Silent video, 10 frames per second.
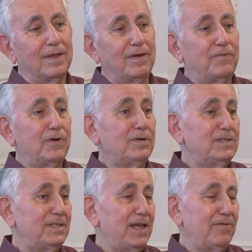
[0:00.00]
of
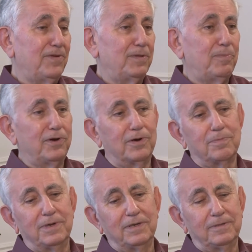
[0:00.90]
Ernst David
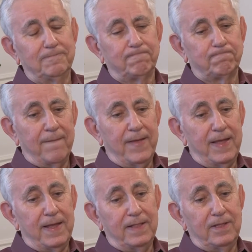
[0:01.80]
Bergman,
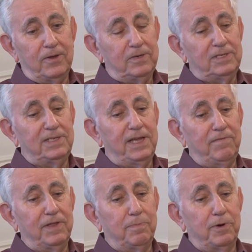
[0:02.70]
and Ernst
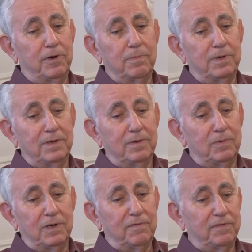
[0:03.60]
David Bergman
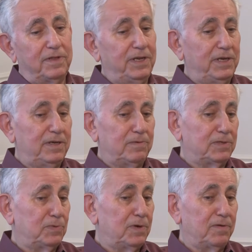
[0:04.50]
one of the,
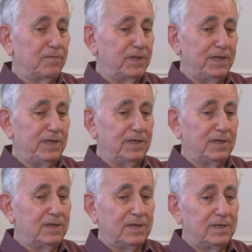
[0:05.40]
was one of the
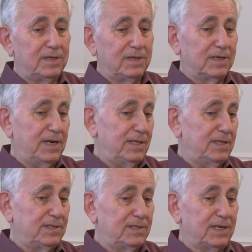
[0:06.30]

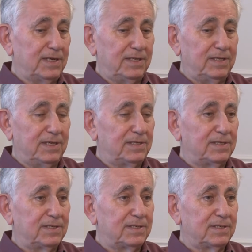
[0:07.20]
greatest
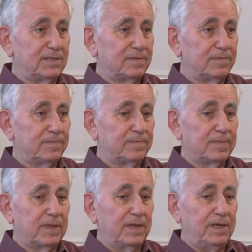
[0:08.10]
scientists
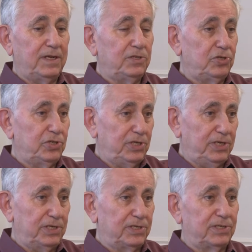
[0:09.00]
and
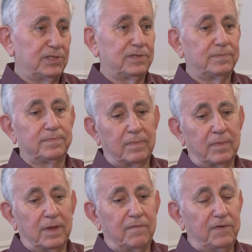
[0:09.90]
engineers
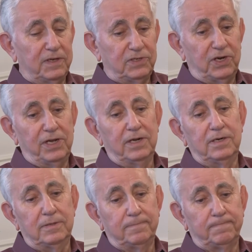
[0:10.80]
of Israel.